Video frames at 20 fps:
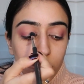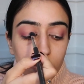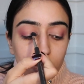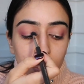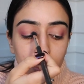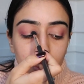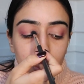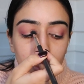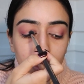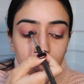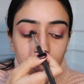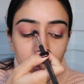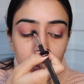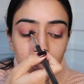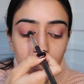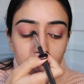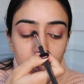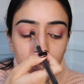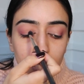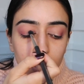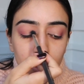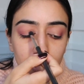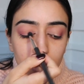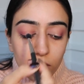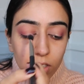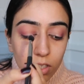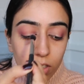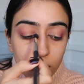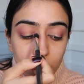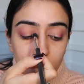this color in the
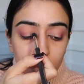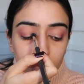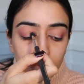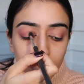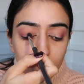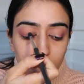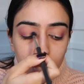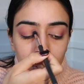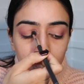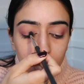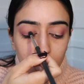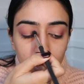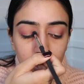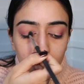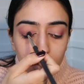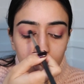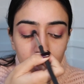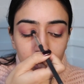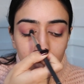inner third of the eye